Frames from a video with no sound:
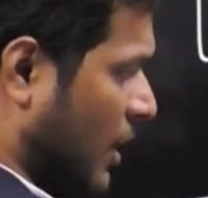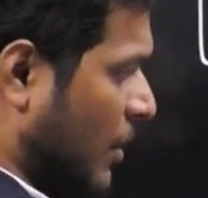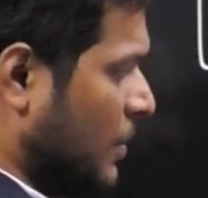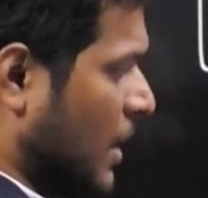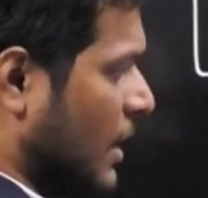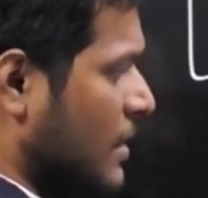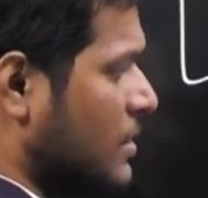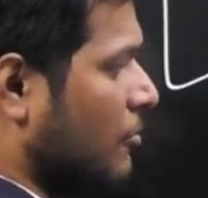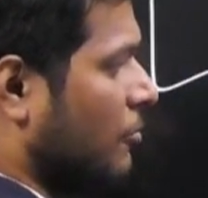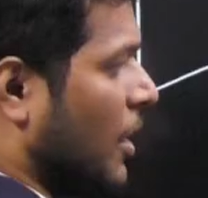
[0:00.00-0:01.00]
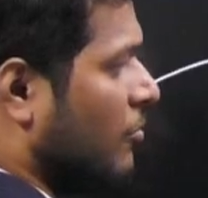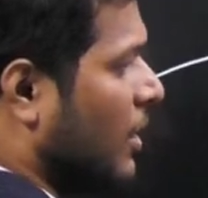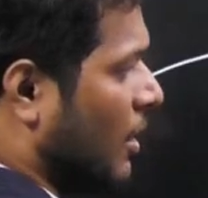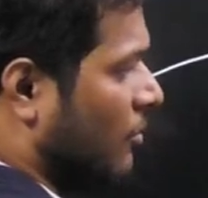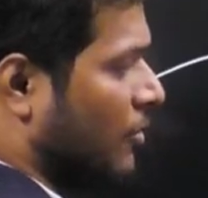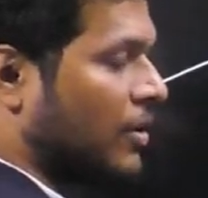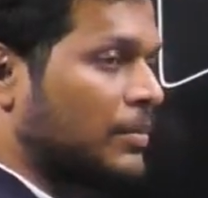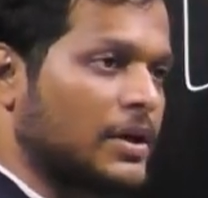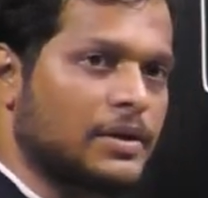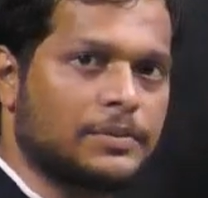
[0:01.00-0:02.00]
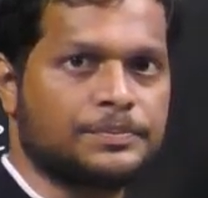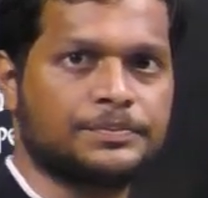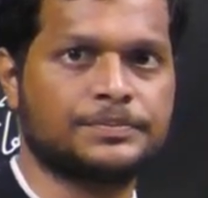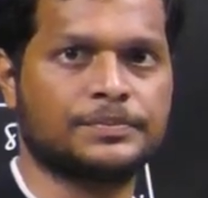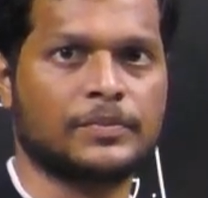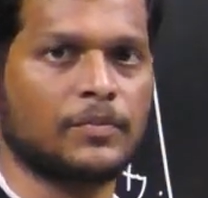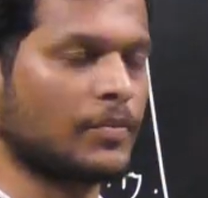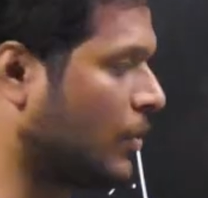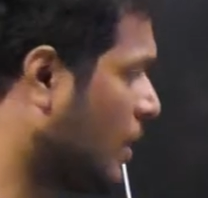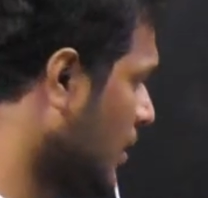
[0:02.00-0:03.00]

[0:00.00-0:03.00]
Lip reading: depth, at least 5 feet away from that. Okay.